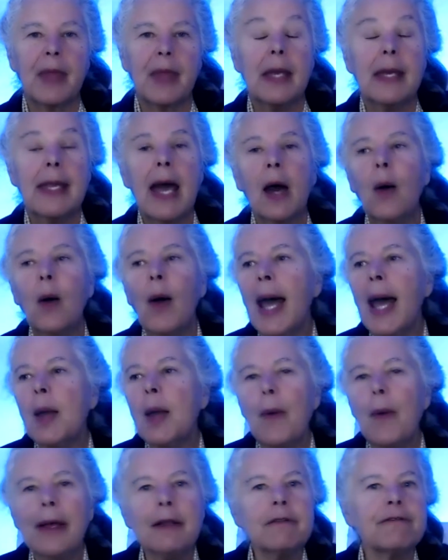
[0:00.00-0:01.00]
Now, I
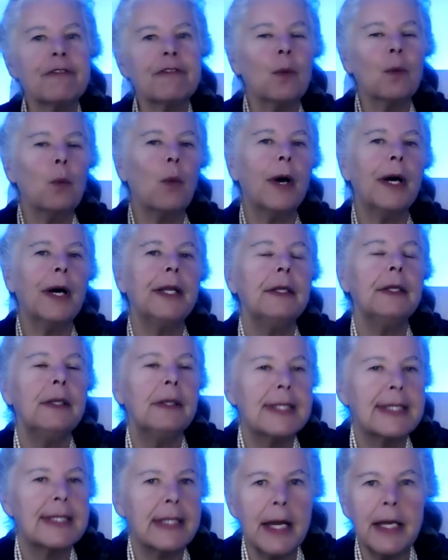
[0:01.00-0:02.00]
went
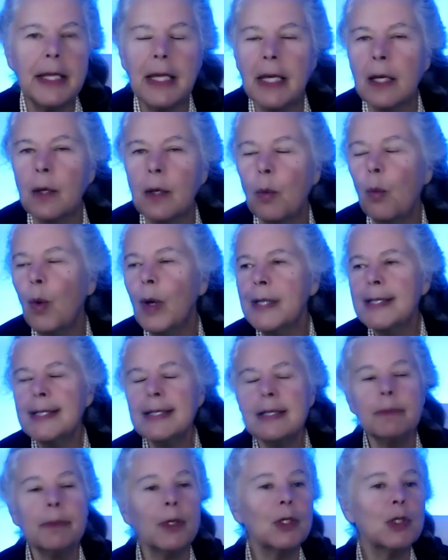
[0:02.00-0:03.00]
from studying one
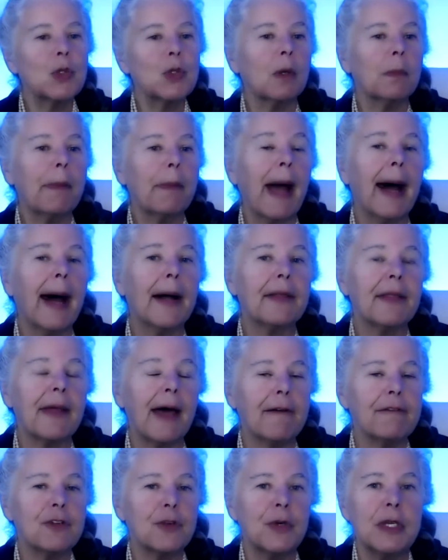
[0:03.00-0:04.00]
spiritual path
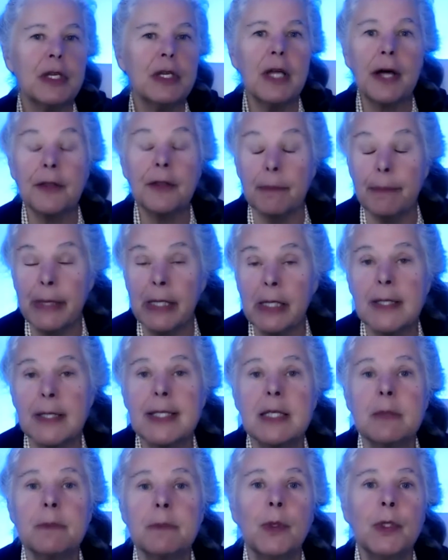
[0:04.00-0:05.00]
after another
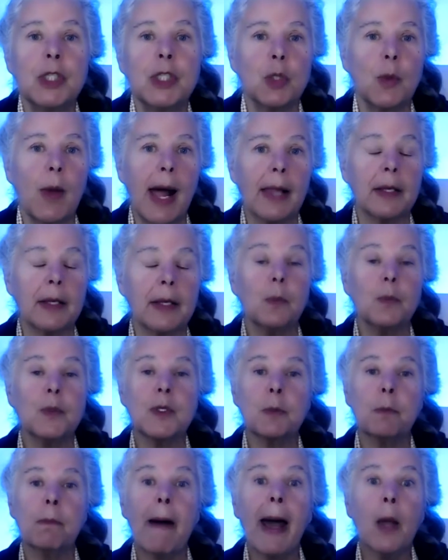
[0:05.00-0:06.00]
because spirituality
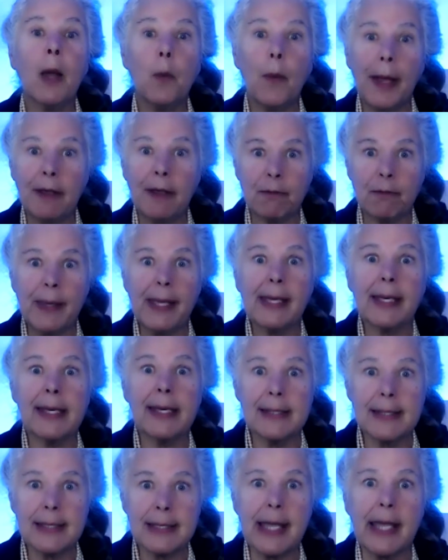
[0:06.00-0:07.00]
was my way of
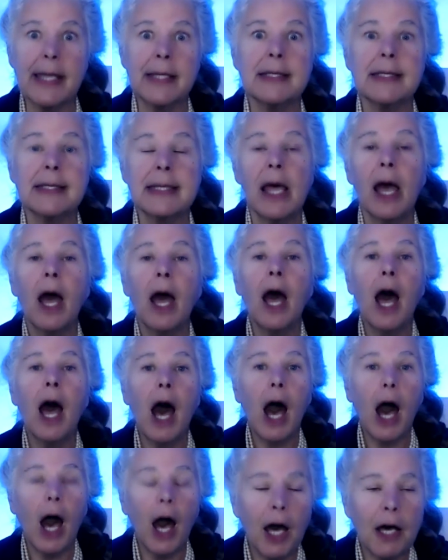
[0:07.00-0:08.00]
making sense
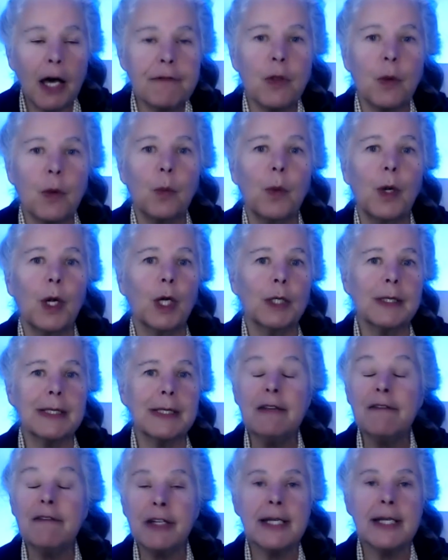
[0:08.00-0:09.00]
of the world,
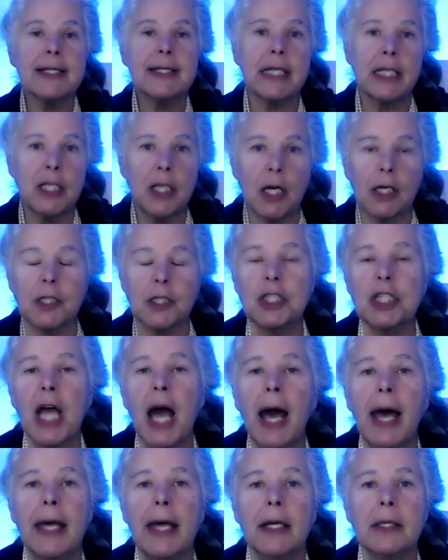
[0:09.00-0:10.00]
even as a young
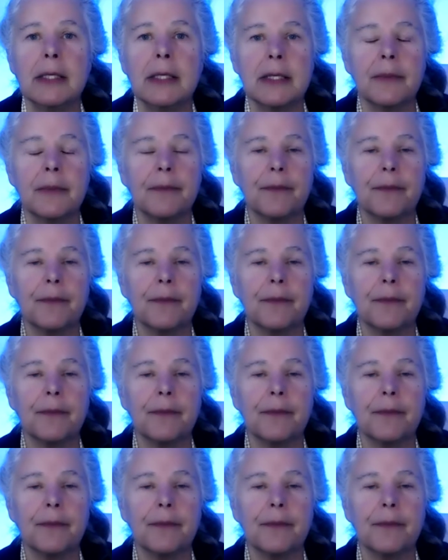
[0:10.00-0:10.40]
child.